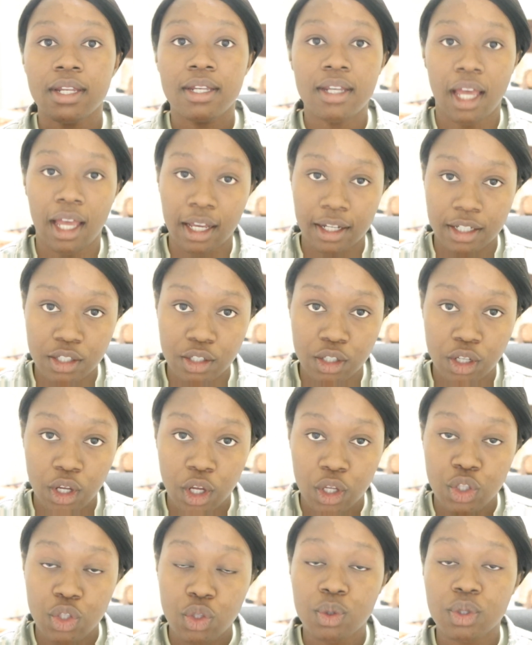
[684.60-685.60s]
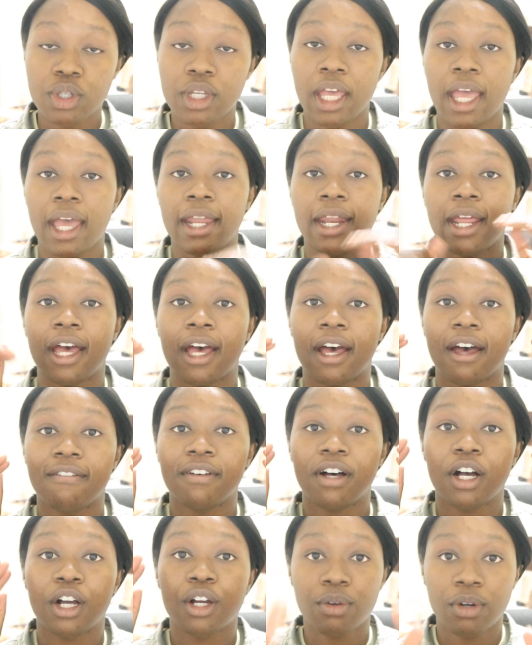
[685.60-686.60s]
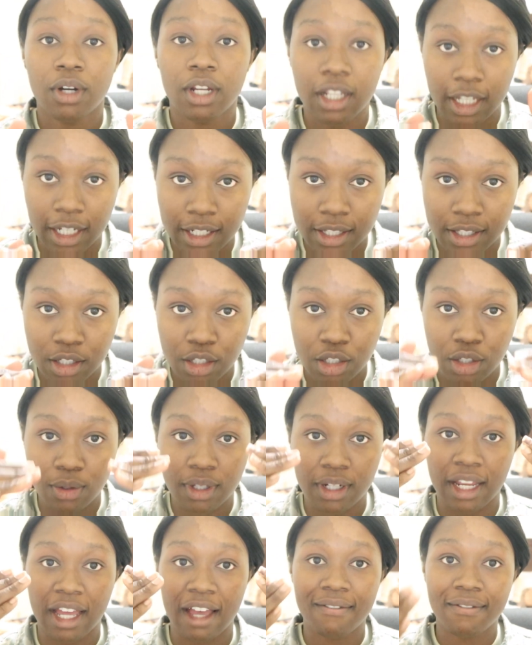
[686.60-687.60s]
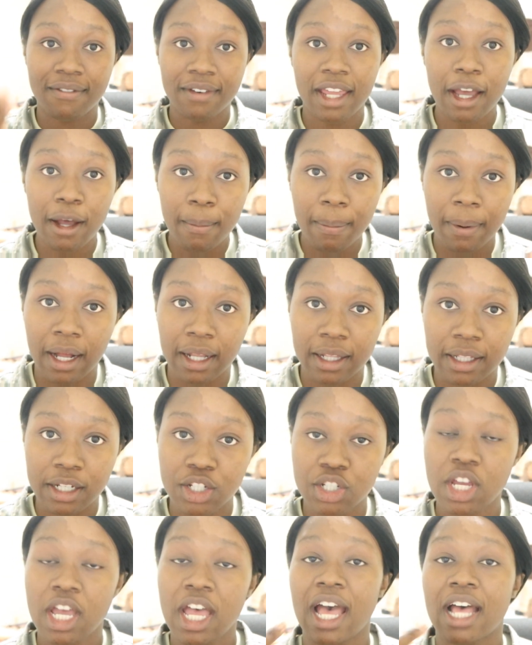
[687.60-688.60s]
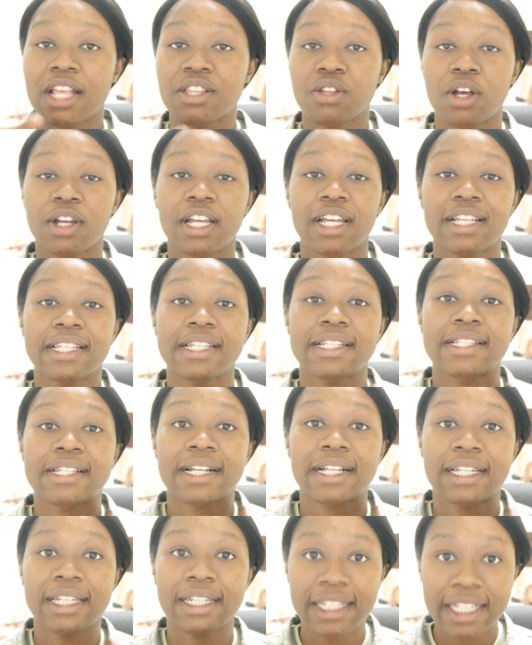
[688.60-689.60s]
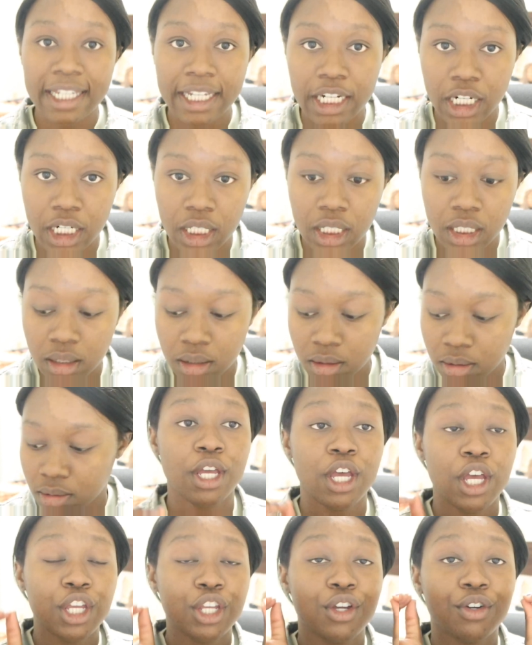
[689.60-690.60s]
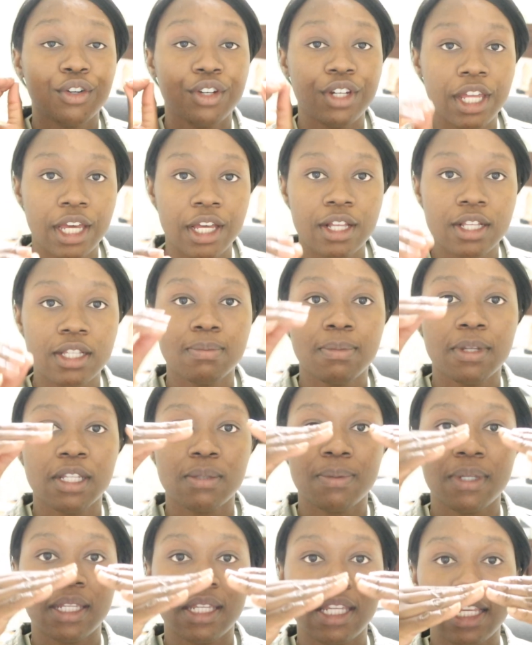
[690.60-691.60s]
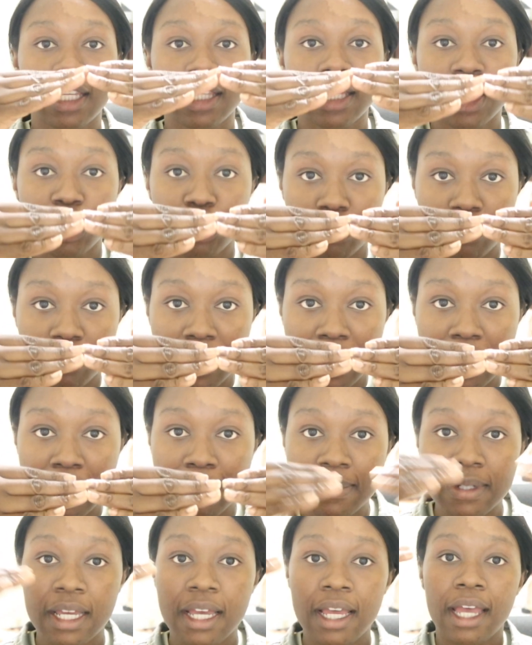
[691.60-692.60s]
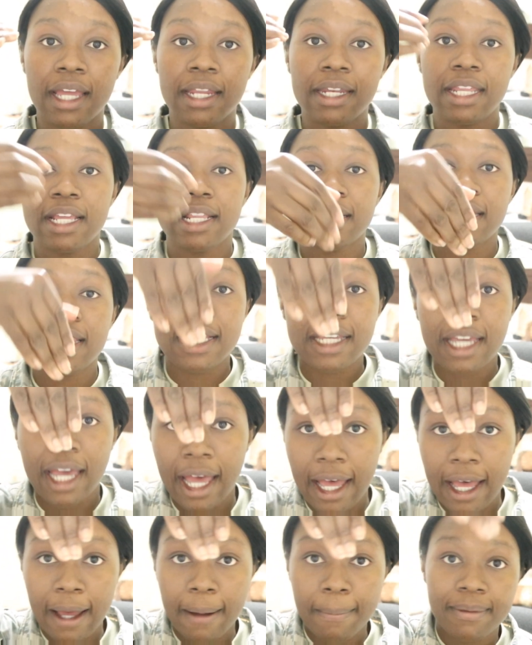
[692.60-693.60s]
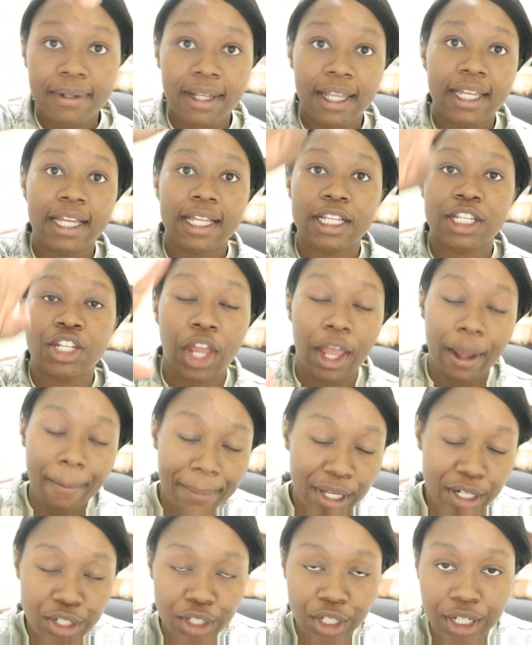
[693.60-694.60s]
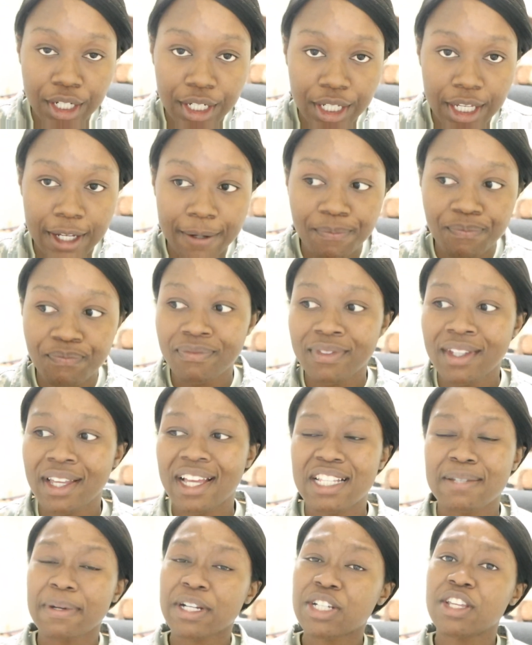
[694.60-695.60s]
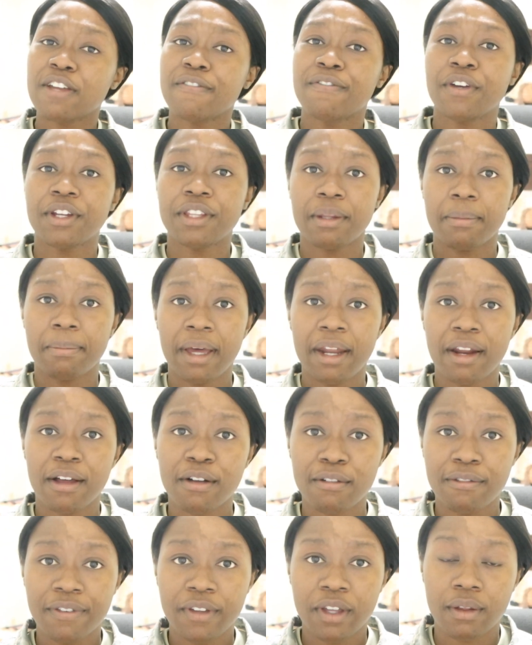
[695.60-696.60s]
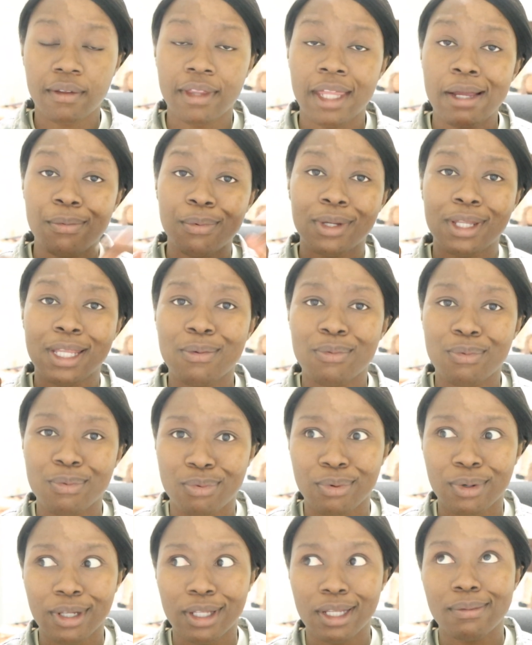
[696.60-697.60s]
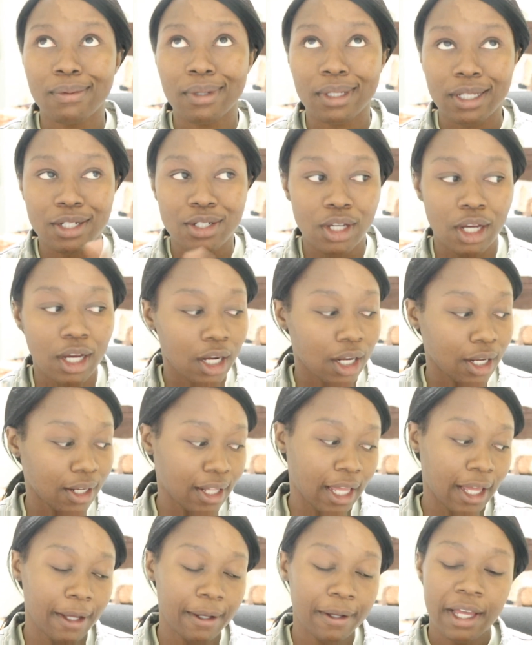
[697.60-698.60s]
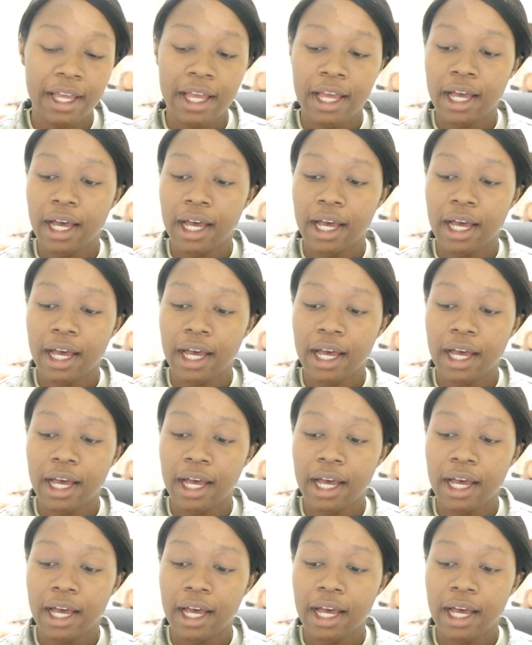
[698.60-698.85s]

Next, you can have acrylics. You can have nail polish as long as it's clear. Your nails must be neatly trimmed, neatly kept, like it can't be dirty. Especially if you're in the medical field, they really, really, really dog on that.